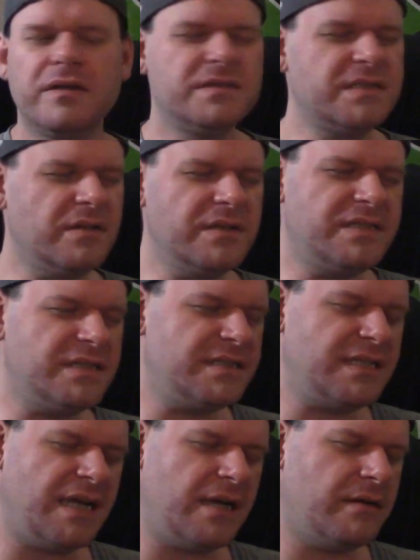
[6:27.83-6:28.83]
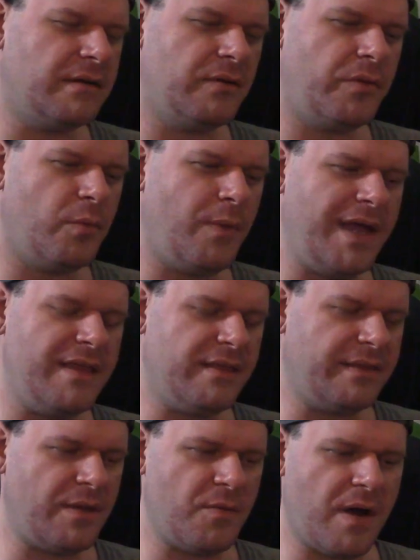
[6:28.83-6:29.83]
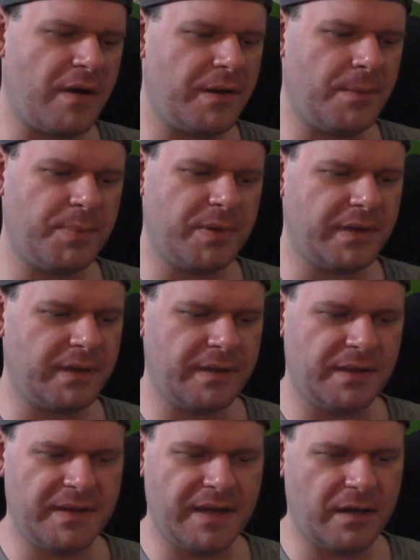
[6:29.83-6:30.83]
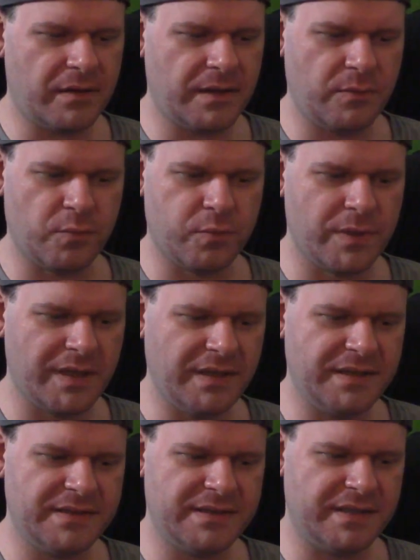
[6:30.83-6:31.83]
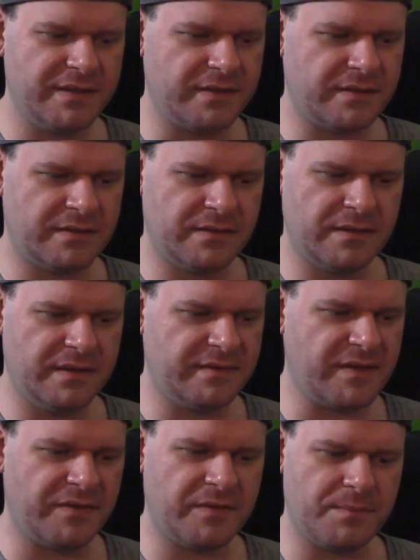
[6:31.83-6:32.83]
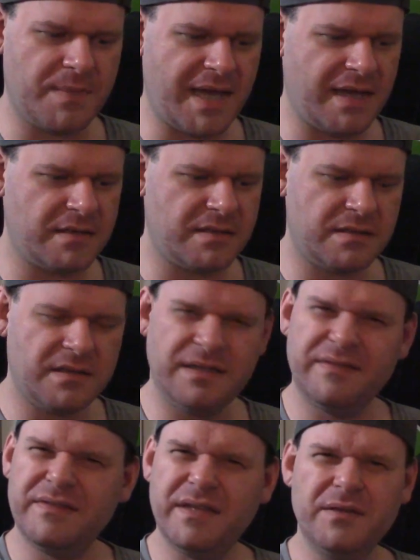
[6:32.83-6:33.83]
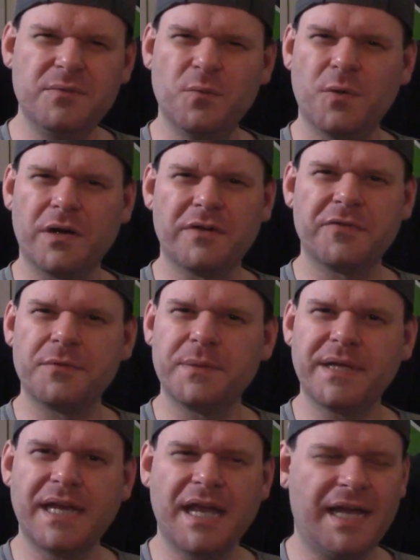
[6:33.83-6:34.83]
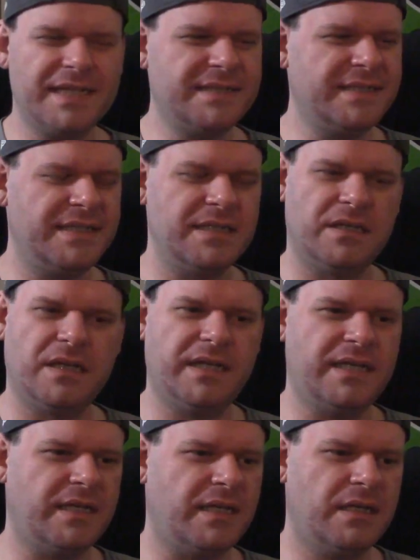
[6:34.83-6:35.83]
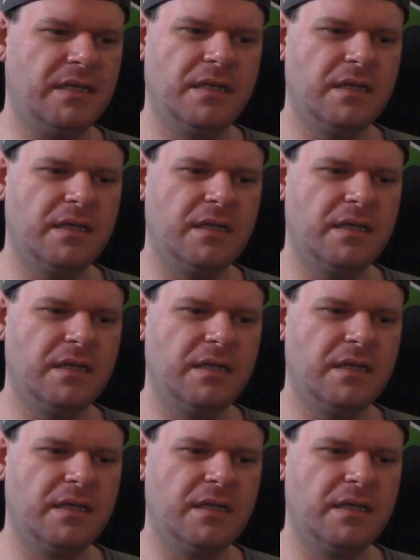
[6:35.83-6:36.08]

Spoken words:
So it's just, I don't know, the way that they wound up putting it in there, it really didn't, it doesn't match. It didn't work for me. I didn't like it.